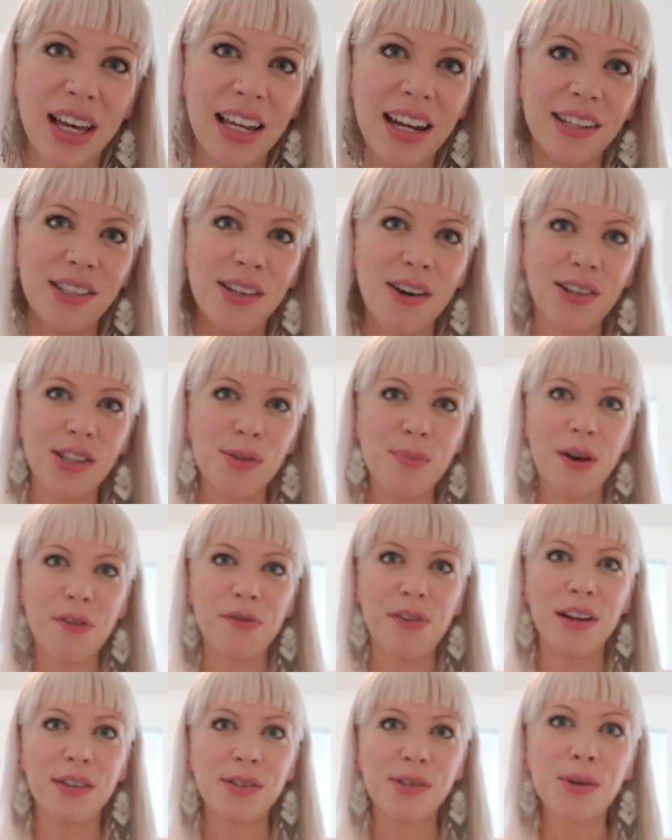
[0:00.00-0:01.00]
And I talked to my
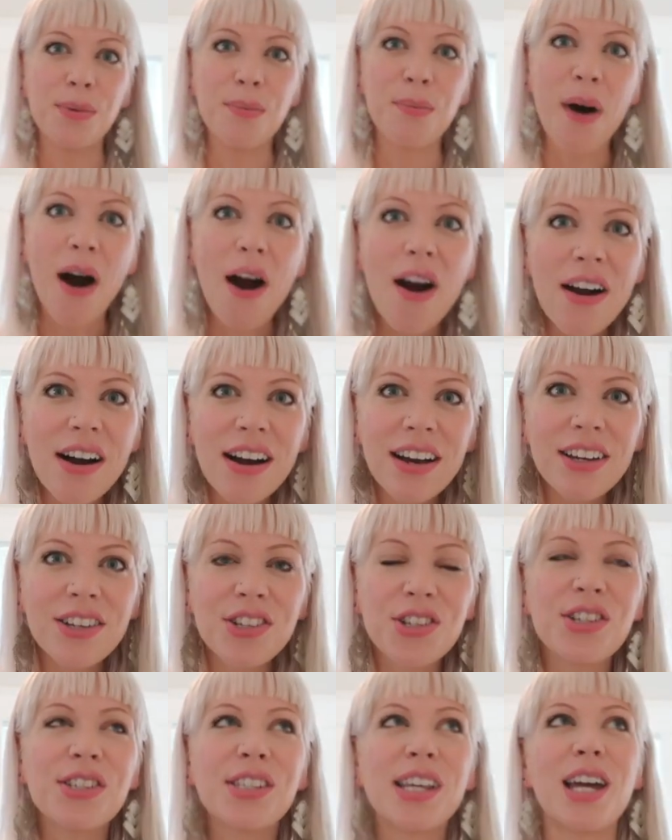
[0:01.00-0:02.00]
friend Tamara.
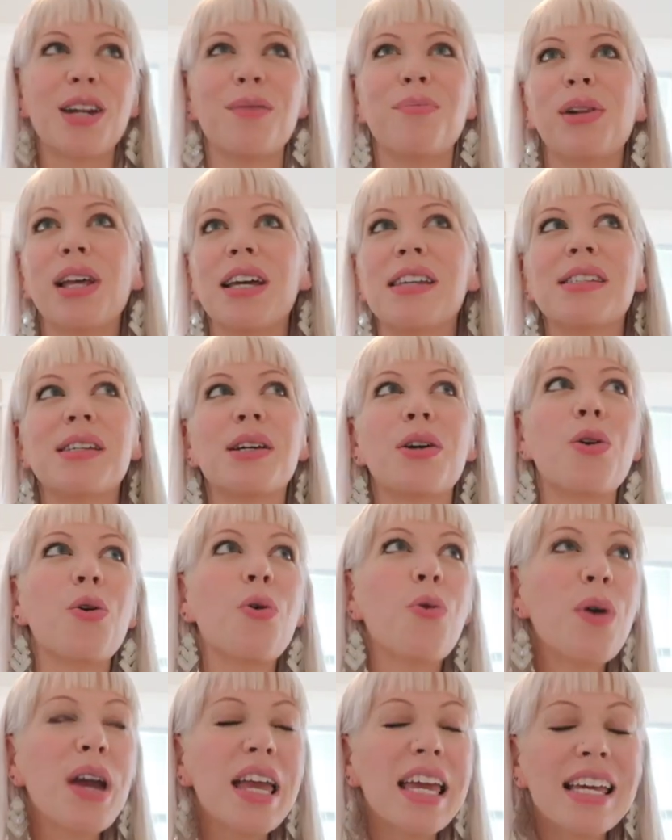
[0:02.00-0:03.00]
She's got a place in
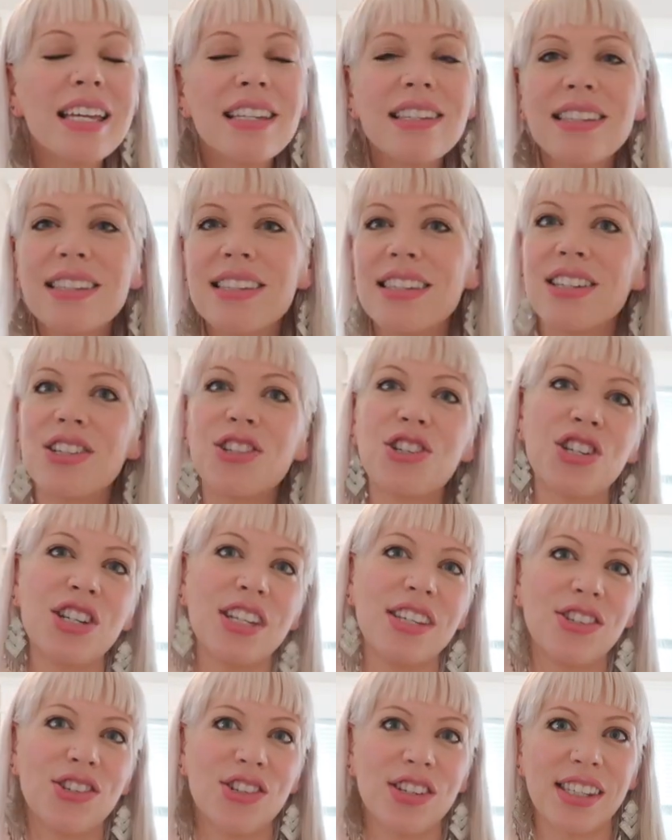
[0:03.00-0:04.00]
Queens that
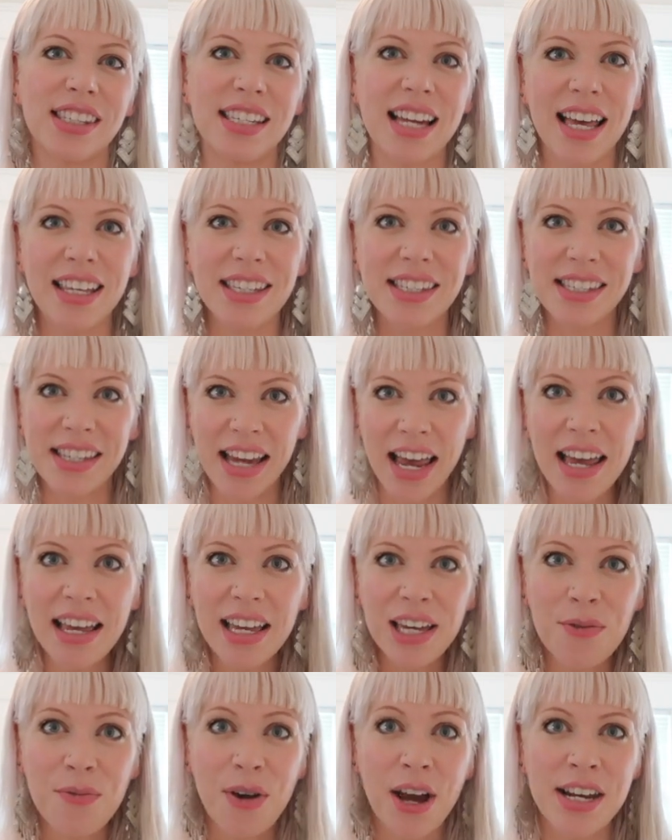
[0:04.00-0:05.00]
she's just not
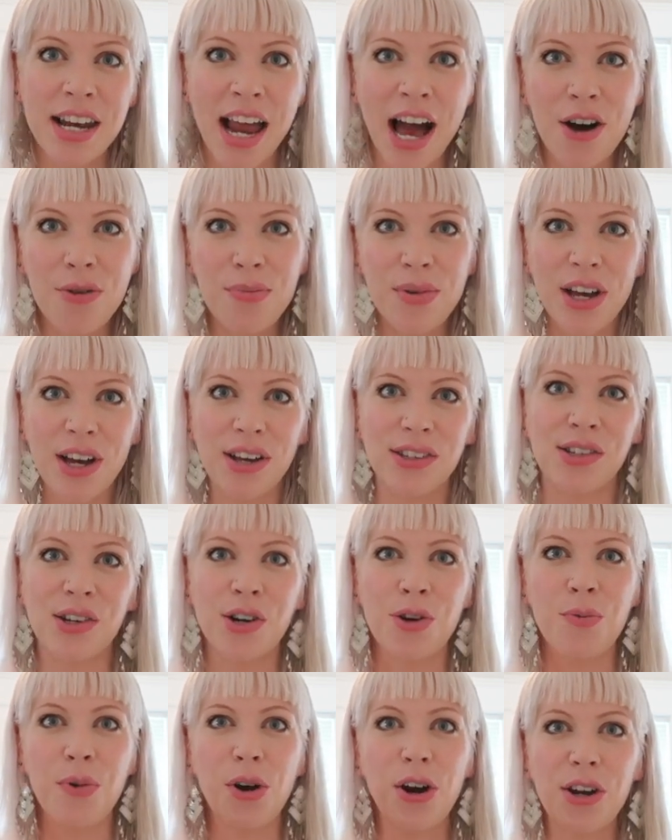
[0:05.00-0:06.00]
staying in right now because
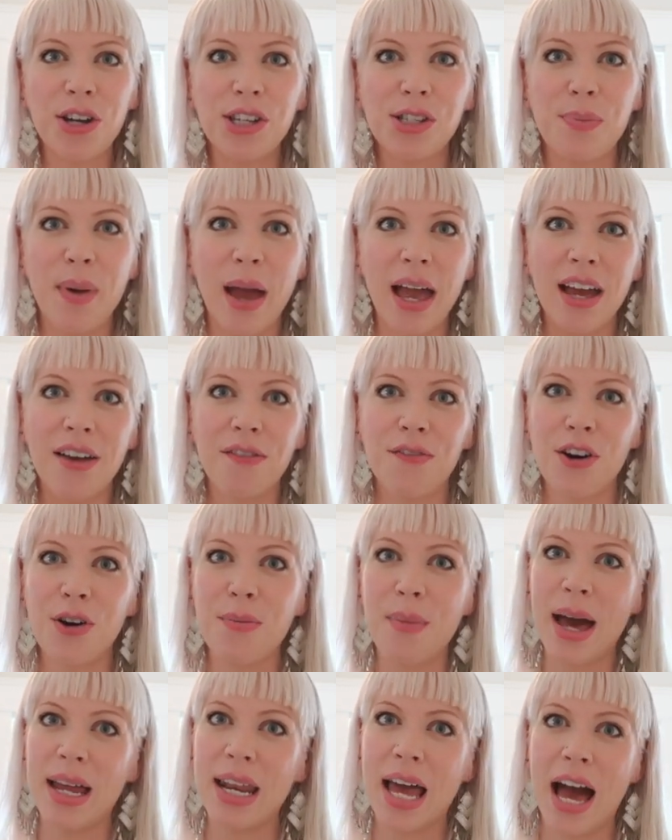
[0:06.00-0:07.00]
her work is paying for
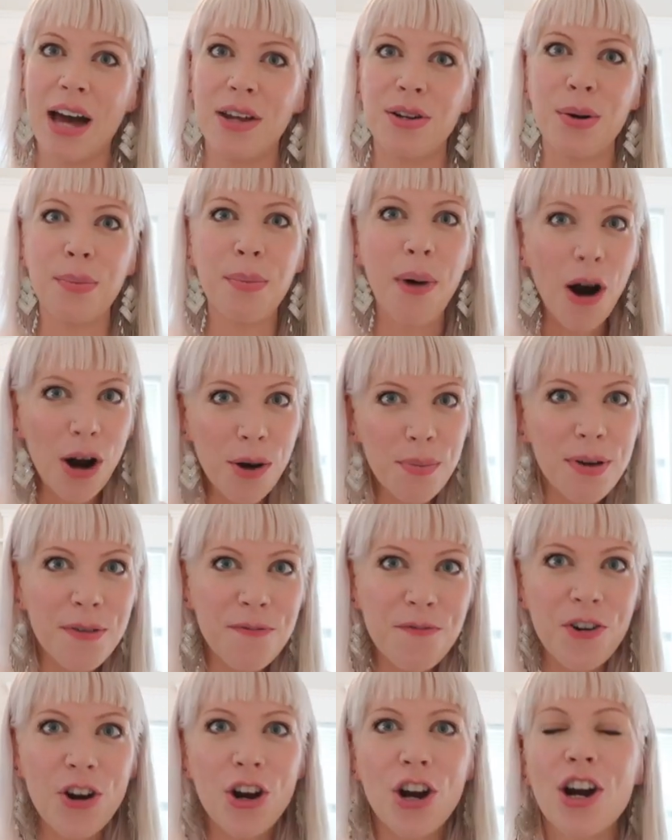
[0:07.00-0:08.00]
a Manhattan
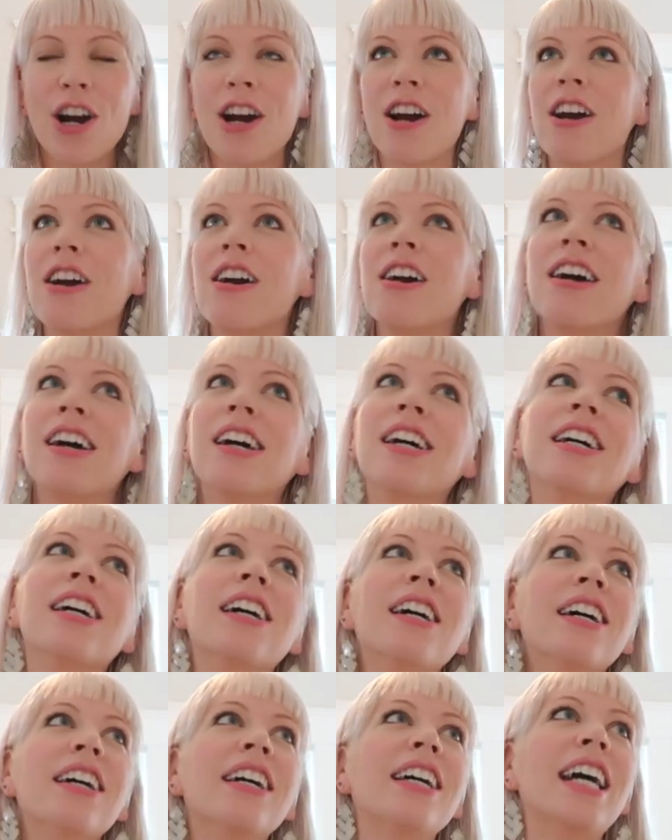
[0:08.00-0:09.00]
apartment for her.
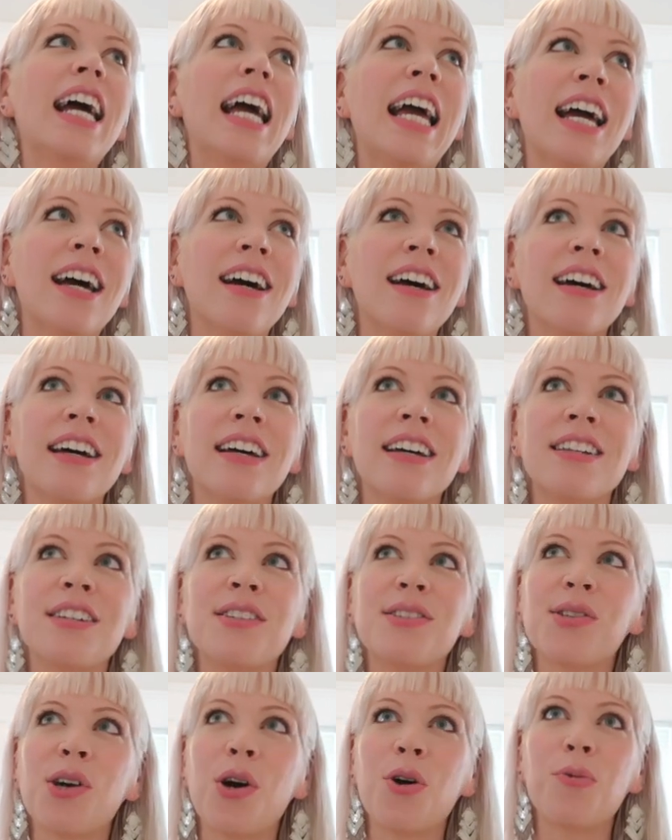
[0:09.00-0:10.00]

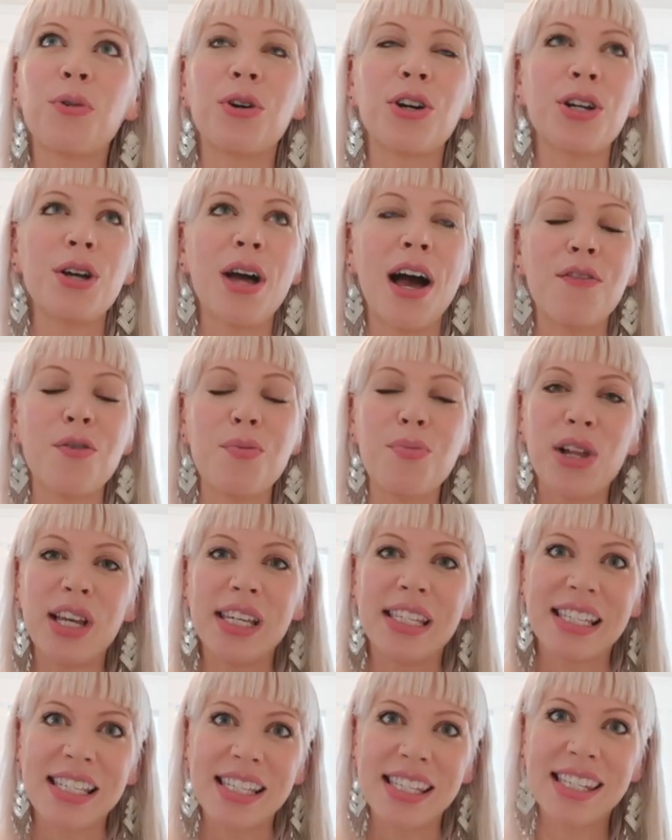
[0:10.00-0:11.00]
And so we're gonna have a
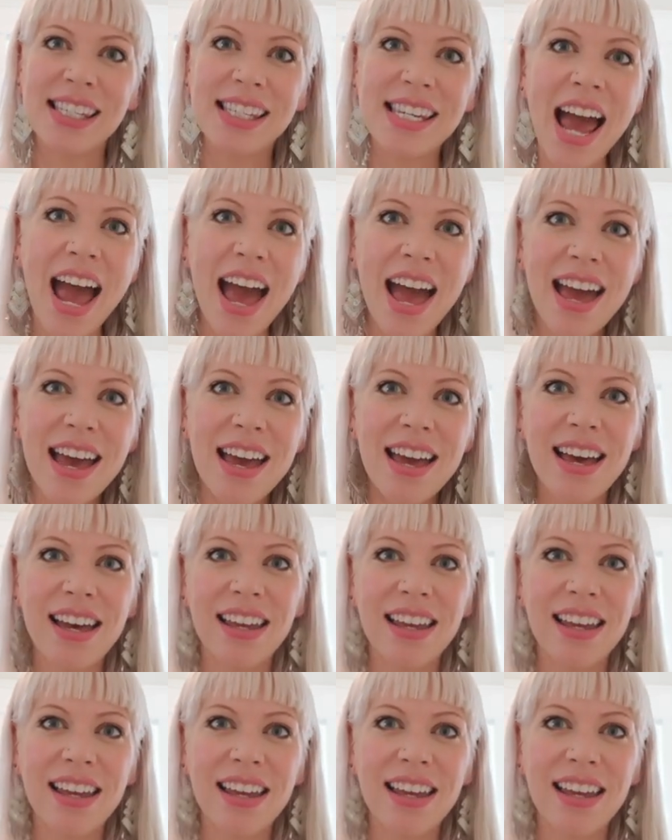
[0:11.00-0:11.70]
place to stay.